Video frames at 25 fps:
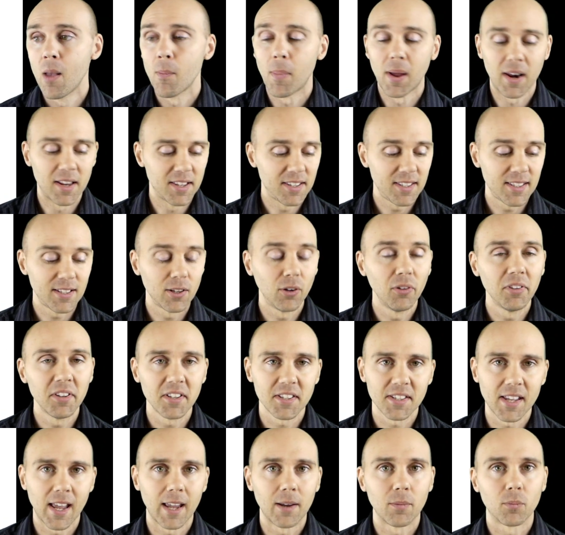But it's still
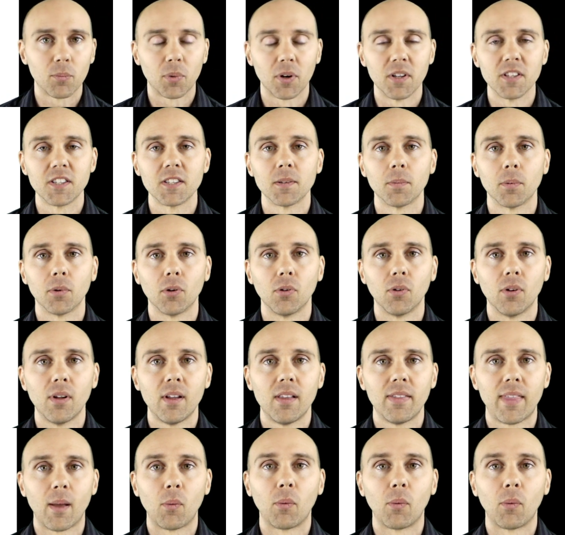the same principle